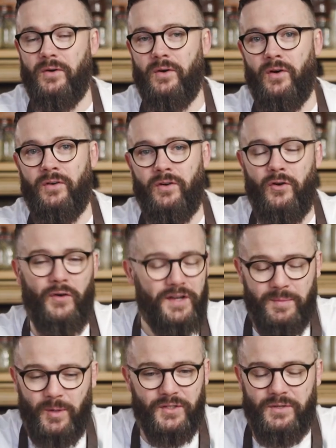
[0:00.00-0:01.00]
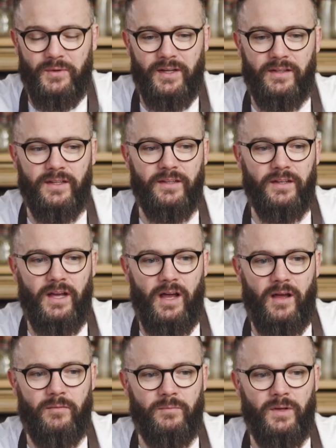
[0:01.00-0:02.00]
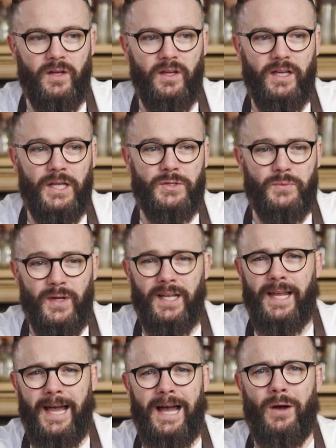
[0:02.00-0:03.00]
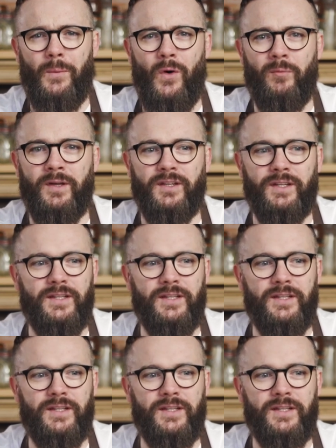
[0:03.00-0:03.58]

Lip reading: or anybody really, it's really heartwarming, and